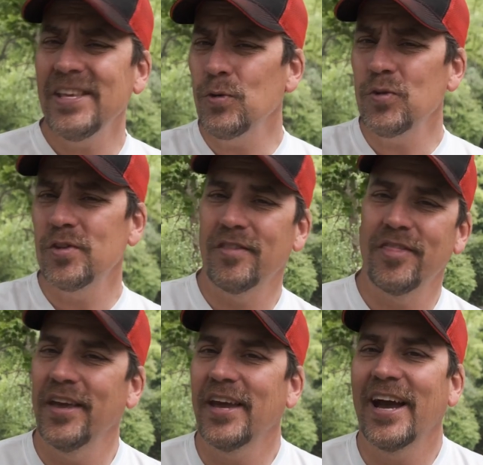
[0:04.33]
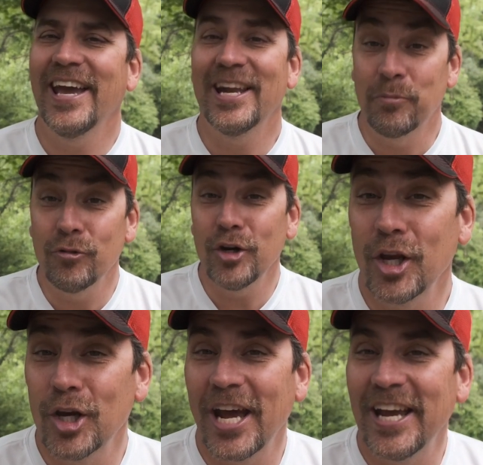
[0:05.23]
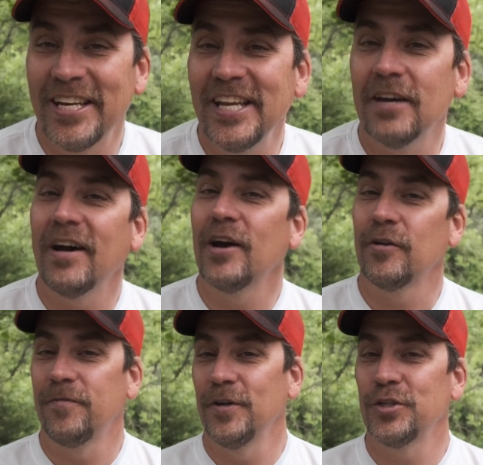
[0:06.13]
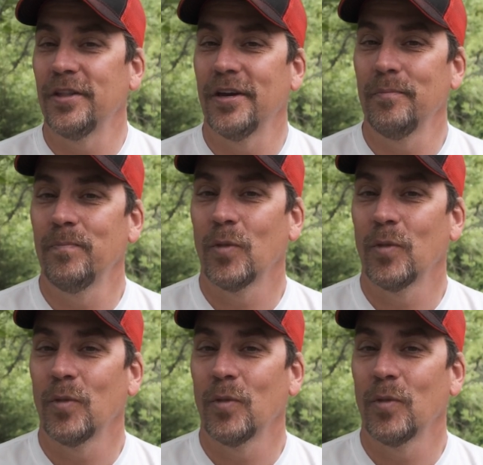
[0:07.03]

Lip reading: used to think I had a pretty good idea of how to fish them.